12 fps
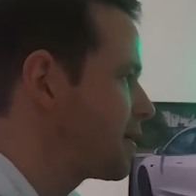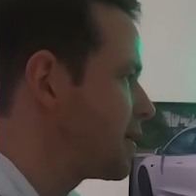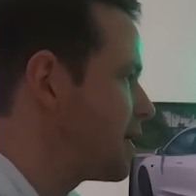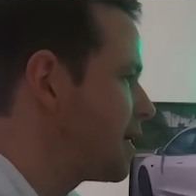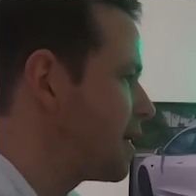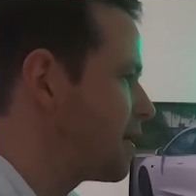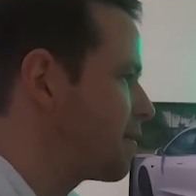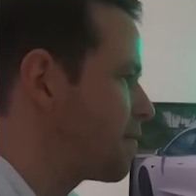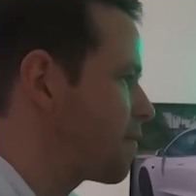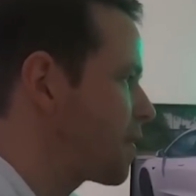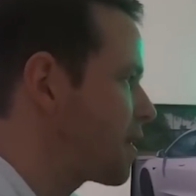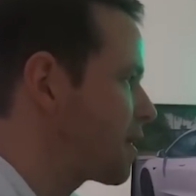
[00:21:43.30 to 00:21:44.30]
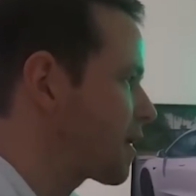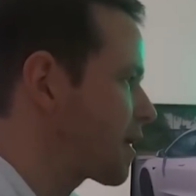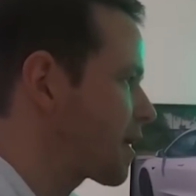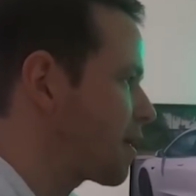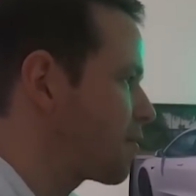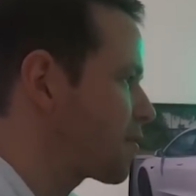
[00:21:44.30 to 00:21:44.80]
Then they're going
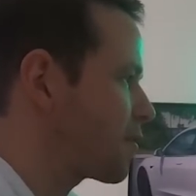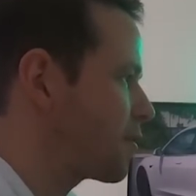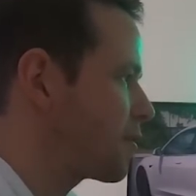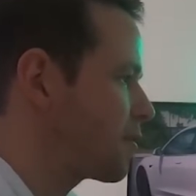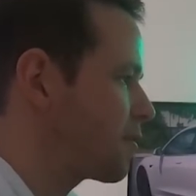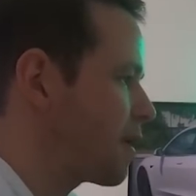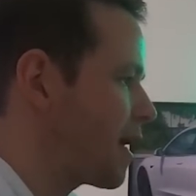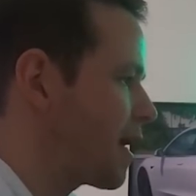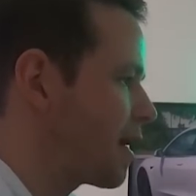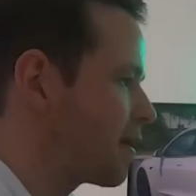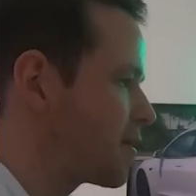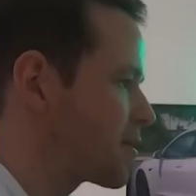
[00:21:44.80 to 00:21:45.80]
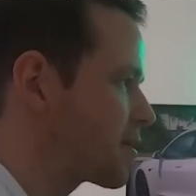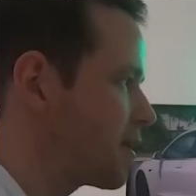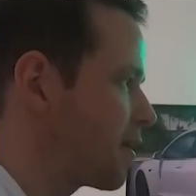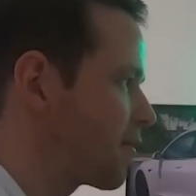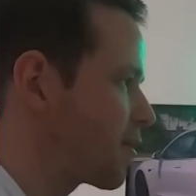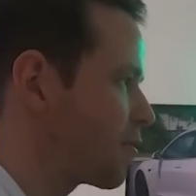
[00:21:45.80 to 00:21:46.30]
to come through and
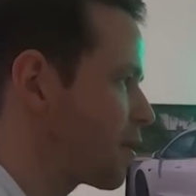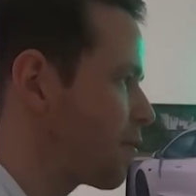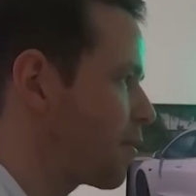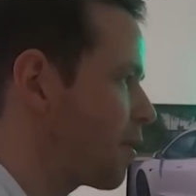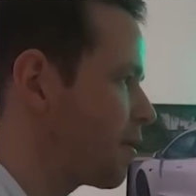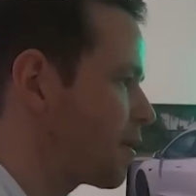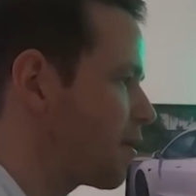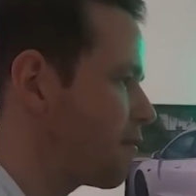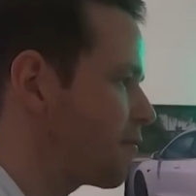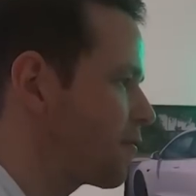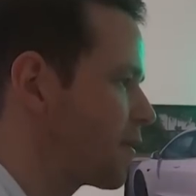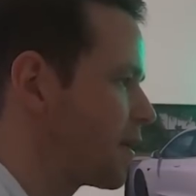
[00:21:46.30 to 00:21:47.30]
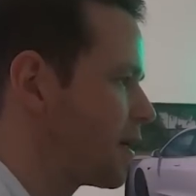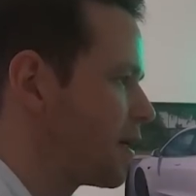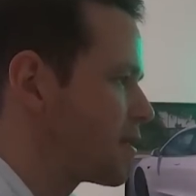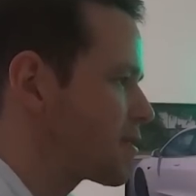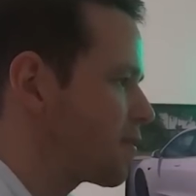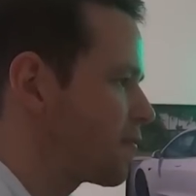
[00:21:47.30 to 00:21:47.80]
leaving autopilot off.
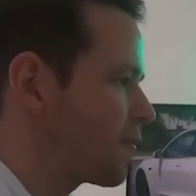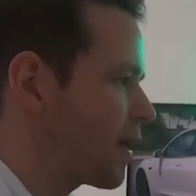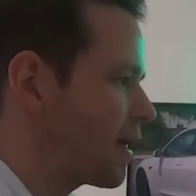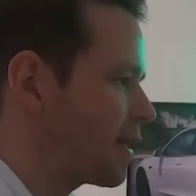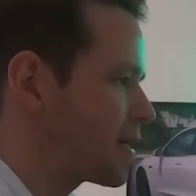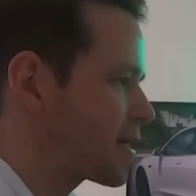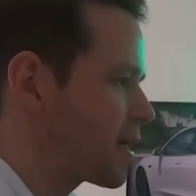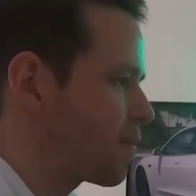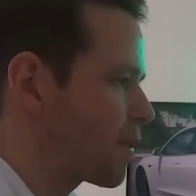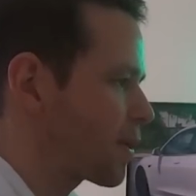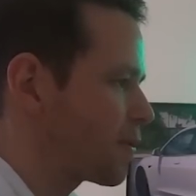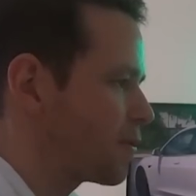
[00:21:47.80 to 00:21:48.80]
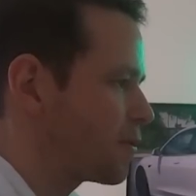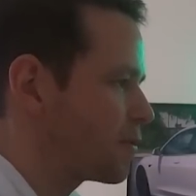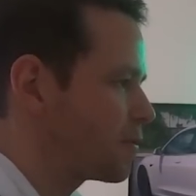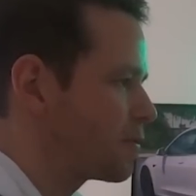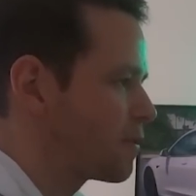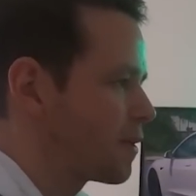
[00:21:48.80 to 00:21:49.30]
So a fairly
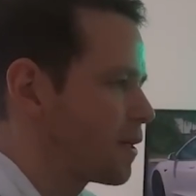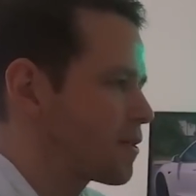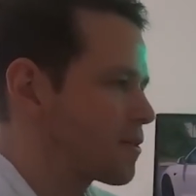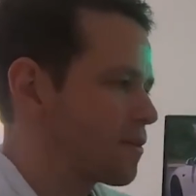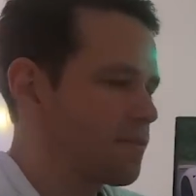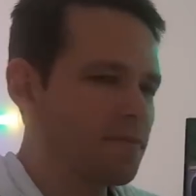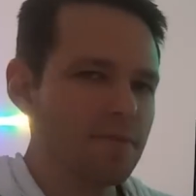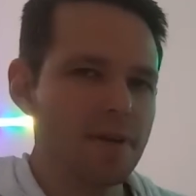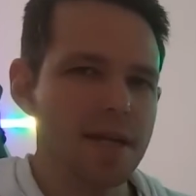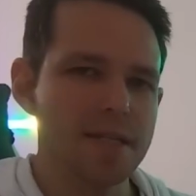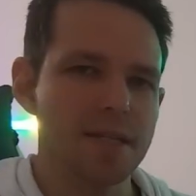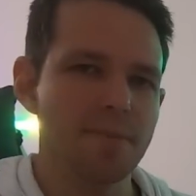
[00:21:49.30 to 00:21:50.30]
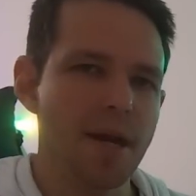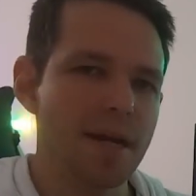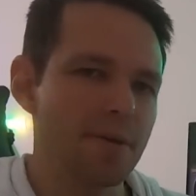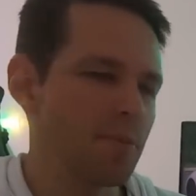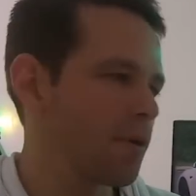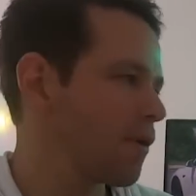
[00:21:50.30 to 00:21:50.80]
typical sort of
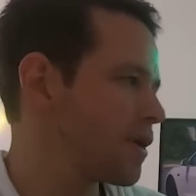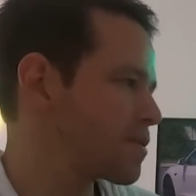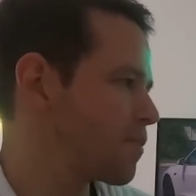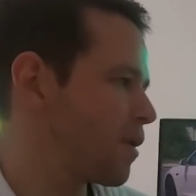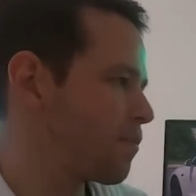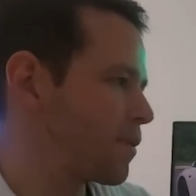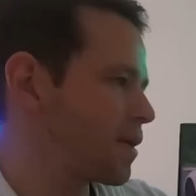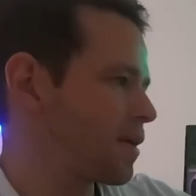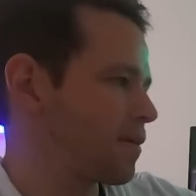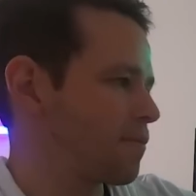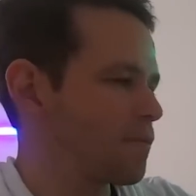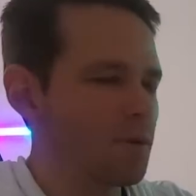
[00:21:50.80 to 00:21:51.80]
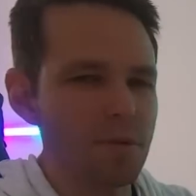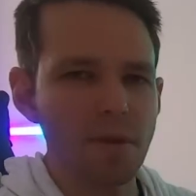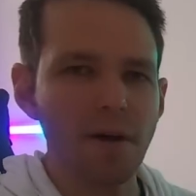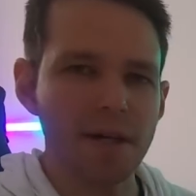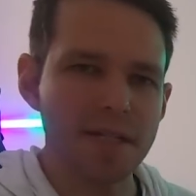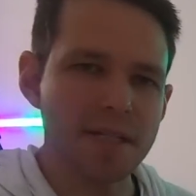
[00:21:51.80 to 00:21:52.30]
estimated price might be more
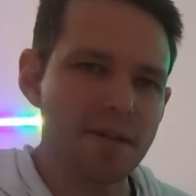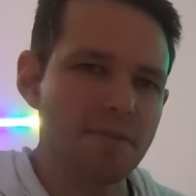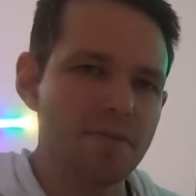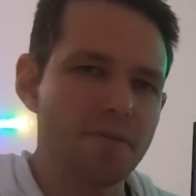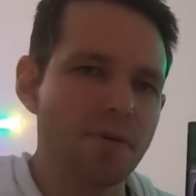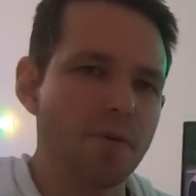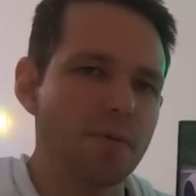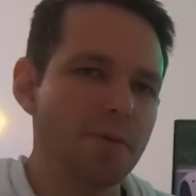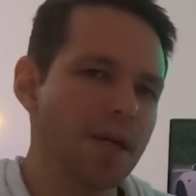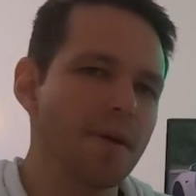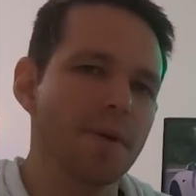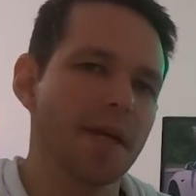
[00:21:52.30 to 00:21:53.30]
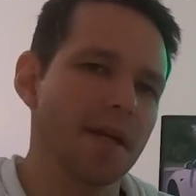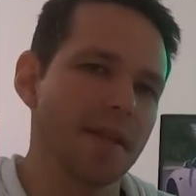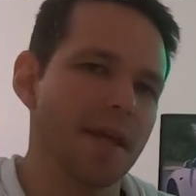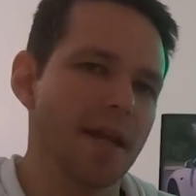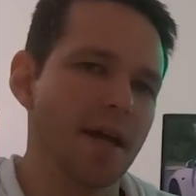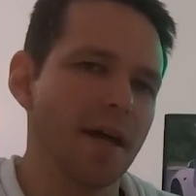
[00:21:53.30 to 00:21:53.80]
97.4, coming into
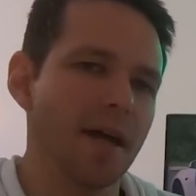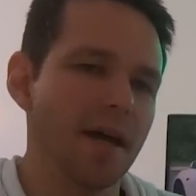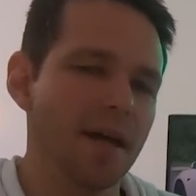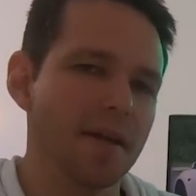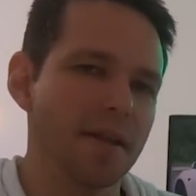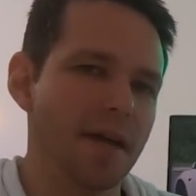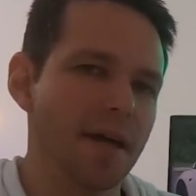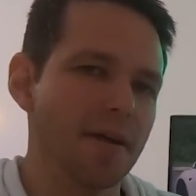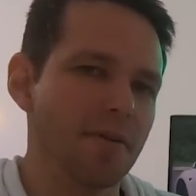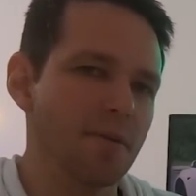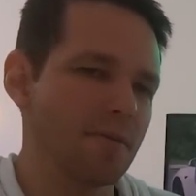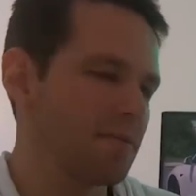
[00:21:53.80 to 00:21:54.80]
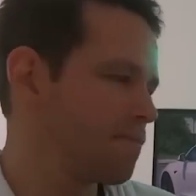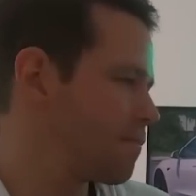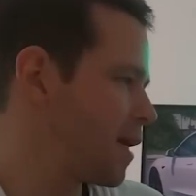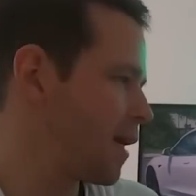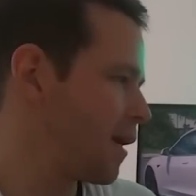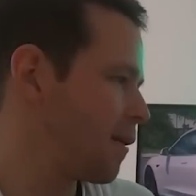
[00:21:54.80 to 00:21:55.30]
that under the
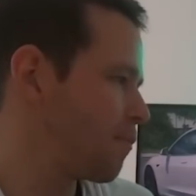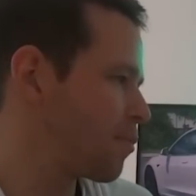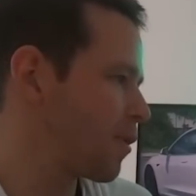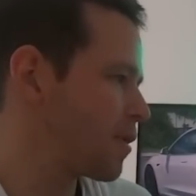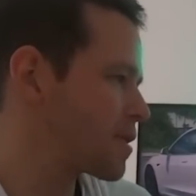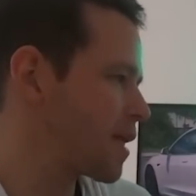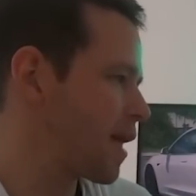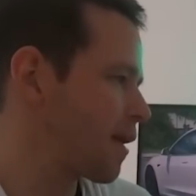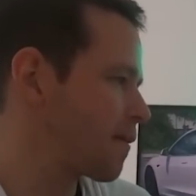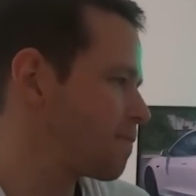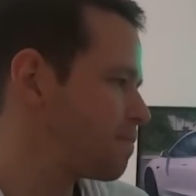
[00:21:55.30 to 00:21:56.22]
100 price tag.